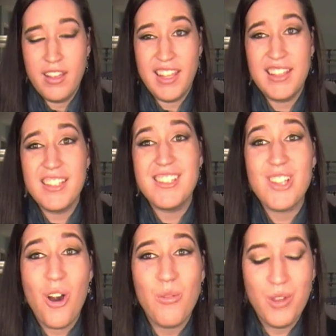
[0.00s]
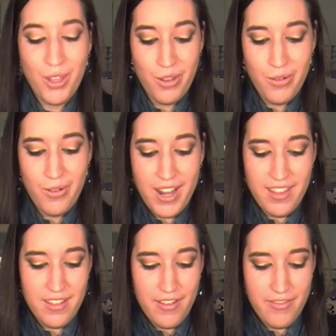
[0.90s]
Isn't this so cute? I
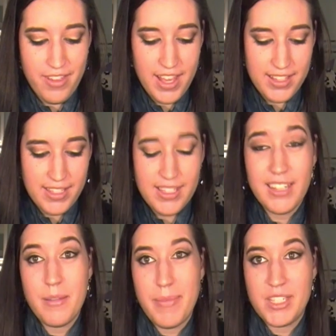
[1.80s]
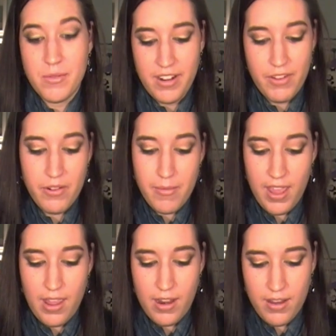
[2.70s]
love this. This is like the best one I've ever
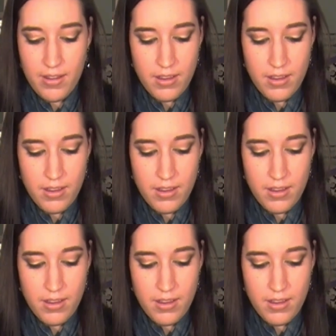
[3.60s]
made.